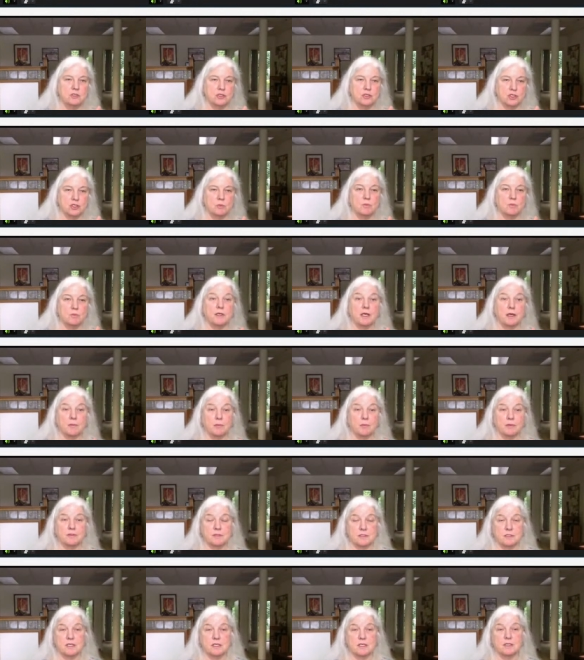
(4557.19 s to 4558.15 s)
You should be able
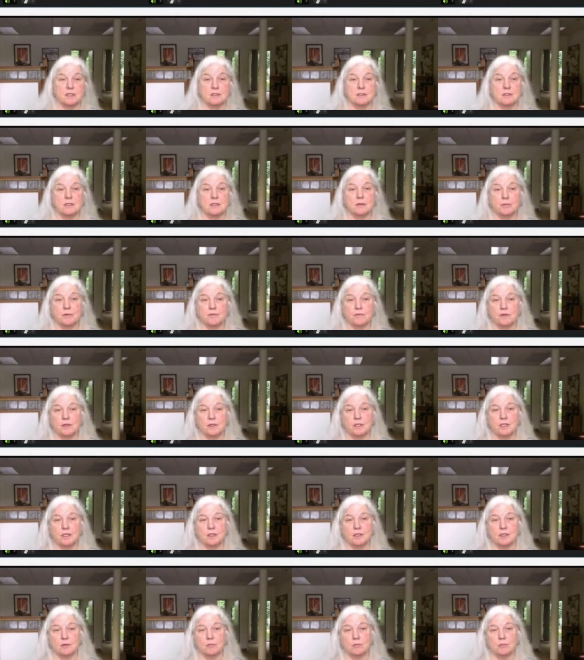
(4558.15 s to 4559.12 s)
to see the tip of the
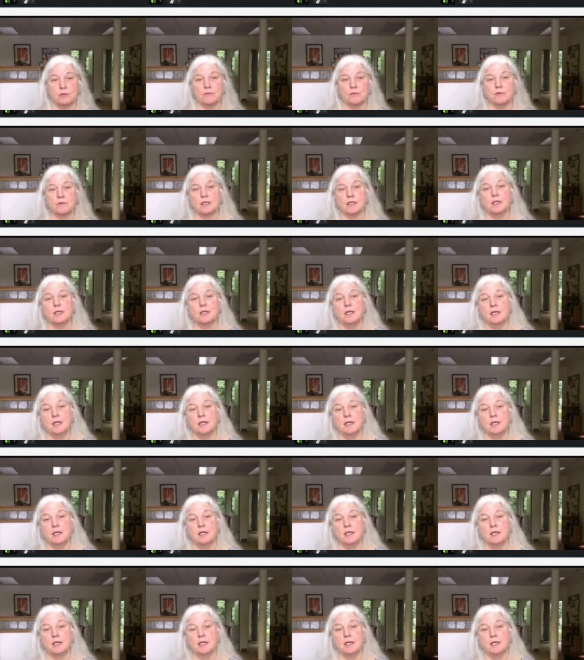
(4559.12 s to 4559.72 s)
needle moving